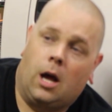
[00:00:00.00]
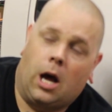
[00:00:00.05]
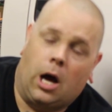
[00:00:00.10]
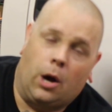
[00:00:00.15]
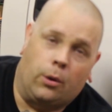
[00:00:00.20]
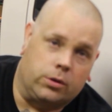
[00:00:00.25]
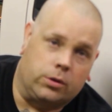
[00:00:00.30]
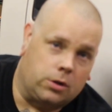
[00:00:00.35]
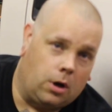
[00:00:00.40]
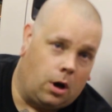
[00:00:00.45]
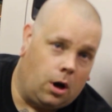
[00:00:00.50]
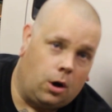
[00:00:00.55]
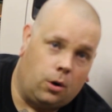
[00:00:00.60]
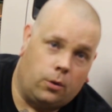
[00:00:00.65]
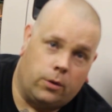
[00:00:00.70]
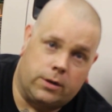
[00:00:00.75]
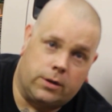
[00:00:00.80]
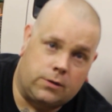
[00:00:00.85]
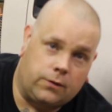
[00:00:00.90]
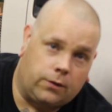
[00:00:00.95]
I was
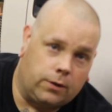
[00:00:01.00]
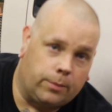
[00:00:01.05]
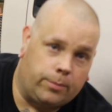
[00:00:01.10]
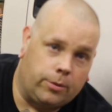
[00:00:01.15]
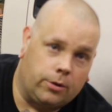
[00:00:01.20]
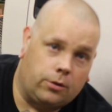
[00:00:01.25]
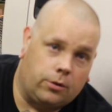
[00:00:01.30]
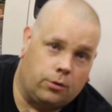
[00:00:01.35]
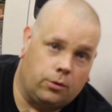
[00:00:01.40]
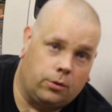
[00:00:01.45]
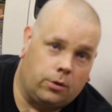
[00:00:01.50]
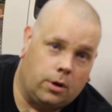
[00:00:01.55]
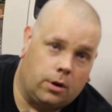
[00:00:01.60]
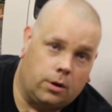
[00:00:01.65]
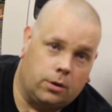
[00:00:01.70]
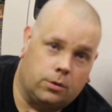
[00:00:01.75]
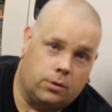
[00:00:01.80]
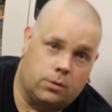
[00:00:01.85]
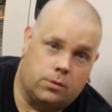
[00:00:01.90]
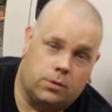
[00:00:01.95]
always flipping through
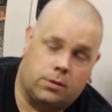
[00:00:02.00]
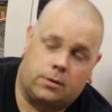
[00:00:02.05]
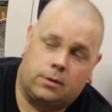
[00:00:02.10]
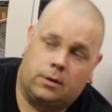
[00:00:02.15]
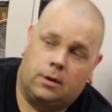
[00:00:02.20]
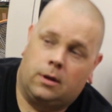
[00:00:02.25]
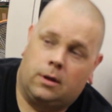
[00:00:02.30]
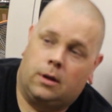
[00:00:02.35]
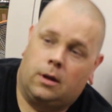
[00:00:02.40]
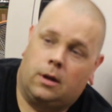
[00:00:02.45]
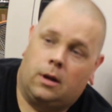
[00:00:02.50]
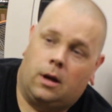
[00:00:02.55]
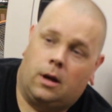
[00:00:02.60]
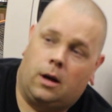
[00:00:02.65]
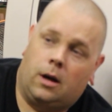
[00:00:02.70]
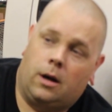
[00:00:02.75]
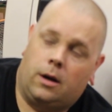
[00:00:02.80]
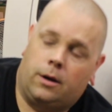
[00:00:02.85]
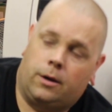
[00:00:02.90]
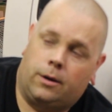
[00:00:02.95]
those.
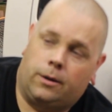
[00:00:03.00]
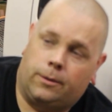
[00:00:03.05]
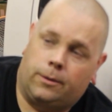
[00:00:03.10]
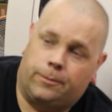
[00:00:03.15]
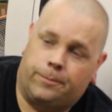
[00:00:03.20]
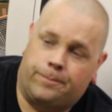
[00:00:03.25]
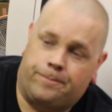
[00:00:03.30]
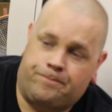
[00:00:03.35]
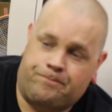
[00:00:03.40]
And